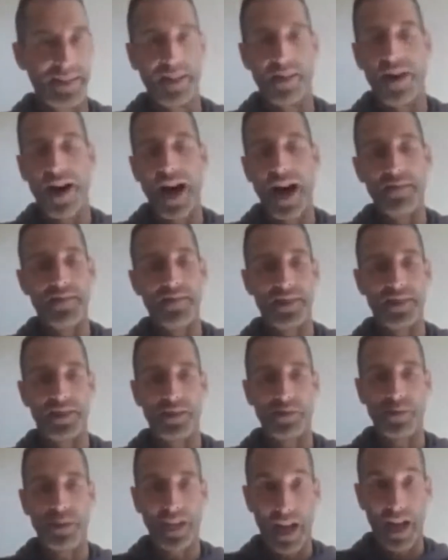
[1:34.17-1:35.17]

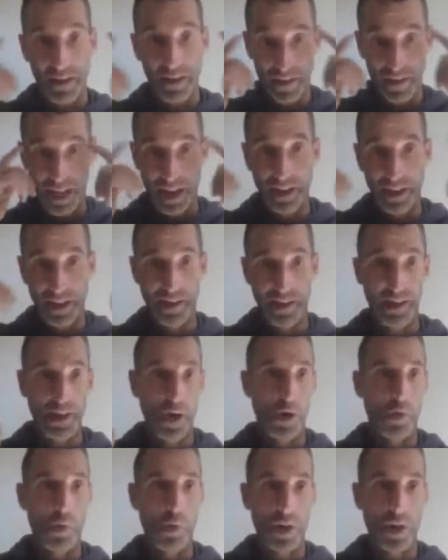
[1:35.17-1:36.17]
Obviously we kind of inherently
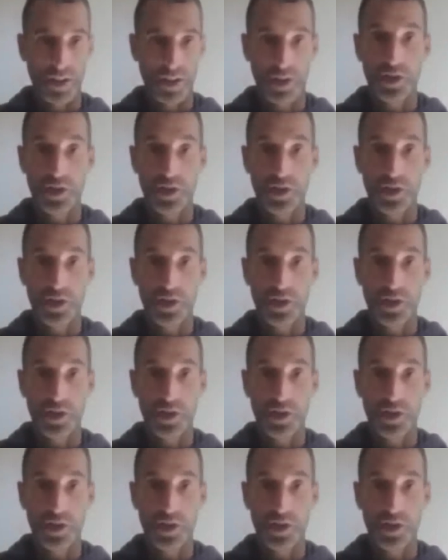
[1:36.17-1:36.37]
know what